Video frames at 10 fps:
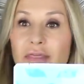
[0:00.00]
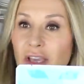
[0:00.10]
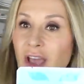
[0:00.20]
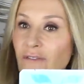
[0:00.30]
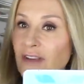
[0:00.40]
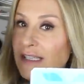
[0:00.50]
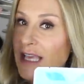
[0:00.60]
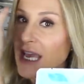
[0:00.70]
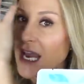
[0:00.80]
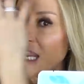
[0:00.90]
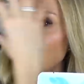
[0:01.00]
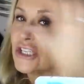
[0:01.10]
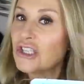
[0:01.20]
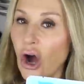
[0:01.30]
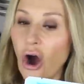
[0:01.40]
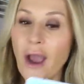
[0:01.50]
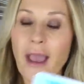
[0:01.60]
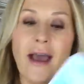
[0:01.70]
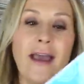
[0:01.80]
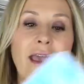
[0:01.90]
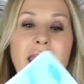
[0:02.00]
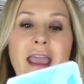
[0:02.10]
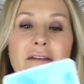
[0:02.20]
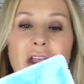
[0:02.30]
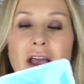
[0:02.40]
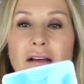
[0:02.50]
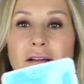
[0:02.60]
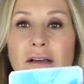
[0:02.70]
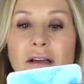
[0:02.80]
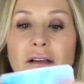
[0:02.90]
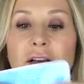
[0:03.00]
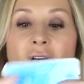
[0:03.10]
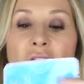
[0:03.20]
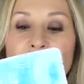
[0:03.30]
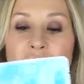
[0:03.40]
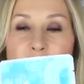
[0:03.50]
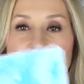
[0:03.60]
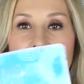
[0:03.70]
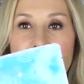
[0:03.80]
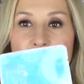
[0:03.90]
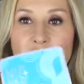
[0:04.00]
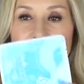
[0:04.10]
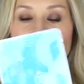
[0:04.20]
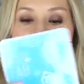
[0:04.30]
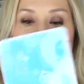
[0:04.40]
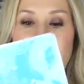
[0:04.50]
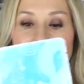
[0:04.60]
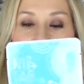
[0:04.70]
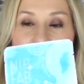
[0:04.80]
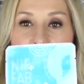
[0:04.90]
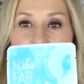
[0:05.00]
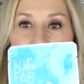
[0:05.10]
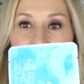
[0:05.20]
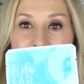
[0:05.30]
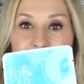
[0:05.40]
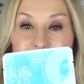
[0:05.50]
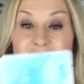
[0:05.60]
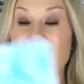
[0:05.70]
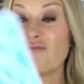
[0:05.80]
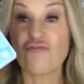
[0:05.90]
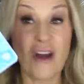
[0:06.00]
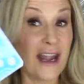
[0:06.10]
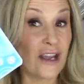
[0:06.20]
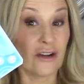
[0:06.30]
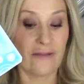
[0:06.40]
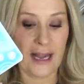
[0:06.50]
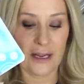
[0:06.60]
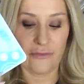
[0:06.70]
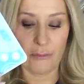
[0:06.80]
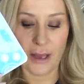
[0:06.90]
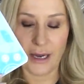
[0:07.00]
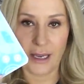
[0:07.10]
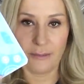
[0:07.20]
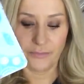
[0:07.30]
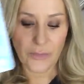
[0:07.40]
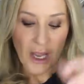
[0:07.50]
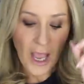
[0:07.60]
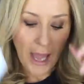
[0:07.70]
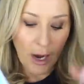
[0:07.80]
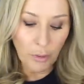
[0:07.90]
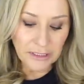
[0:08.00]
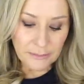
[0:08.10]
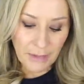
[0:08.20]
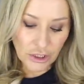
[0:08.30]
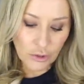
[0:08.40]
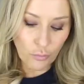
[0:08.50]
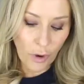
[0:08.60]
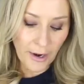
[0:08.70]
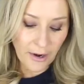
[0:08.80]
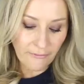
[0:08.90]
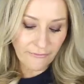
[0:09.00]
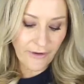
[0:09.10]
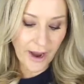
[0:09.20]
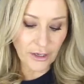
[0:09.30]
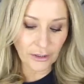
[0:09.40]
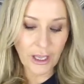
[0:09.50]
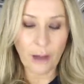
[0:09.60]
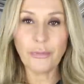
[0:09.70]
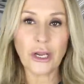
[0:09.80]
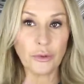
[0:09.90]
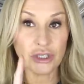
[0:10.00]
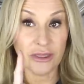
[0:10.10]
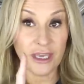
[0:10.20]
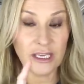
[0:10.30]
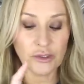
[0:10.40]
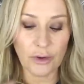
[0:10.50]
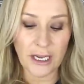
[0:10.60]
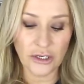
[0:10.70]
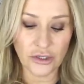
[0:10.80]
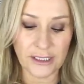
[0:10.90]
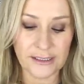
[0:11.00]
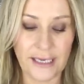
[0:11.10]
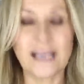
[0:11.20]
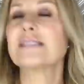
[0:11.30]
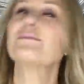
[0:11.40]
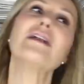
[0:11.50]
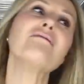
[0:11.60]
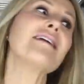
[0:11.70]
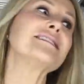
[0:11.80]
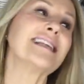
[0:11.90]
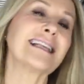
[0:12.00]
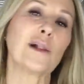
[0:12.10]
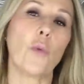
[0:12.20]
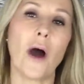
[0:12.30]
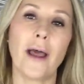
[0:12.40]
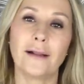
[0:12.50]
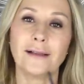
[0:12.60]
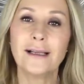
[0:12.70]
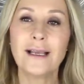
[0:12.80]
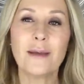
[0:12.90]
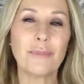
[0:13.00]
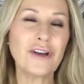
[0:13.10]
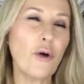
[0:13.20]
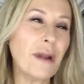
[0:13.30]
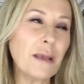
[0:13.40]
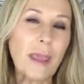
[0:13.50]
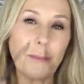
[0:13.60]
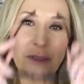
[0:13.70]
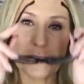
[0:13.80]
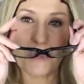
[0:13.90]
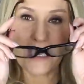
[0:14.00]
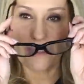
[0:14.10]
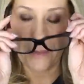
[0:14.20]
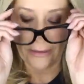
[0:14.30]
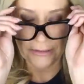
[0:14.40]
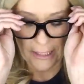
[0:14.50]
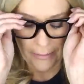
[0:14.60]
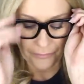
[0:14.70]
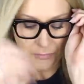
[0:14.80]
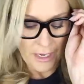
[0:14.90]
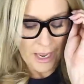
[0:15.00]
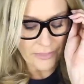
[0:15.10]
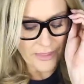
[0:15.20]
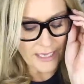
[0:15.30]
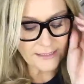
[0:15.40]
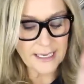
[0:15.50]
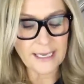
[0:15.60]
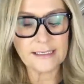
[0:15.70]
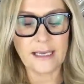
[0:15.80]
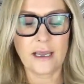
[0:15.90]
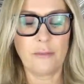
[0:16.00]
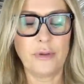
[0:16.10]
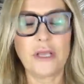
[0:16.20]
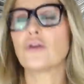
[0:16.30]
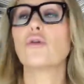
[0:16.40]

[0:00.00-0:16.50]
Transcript: that covers the entire area, loaded with hyaluronic acid and humectants, really good value for money. And I want to mention one final company which I think is really interesting, and it's been around a little while, but not many people speak about it. And this is a company